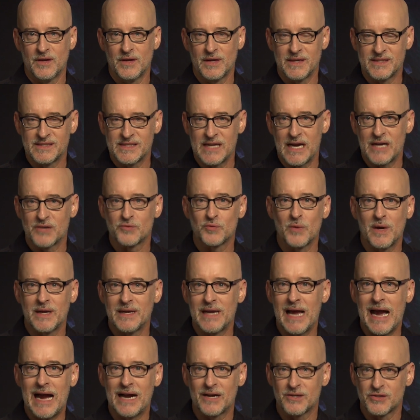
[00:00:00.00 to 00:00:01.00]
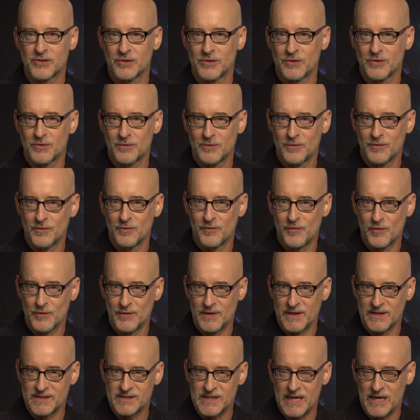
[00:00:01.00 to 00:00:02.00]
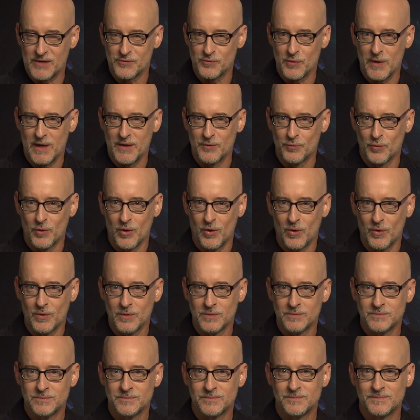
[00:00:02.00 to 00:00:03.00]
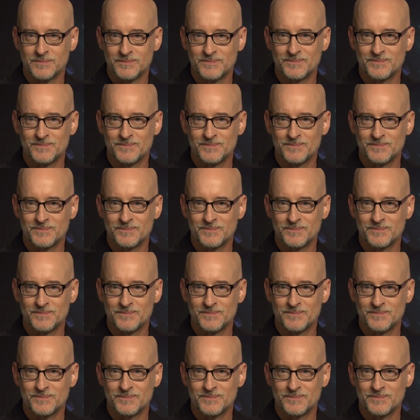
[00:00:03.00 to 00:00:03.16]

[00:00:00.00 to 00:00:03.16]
the exact right actor for the exact right role.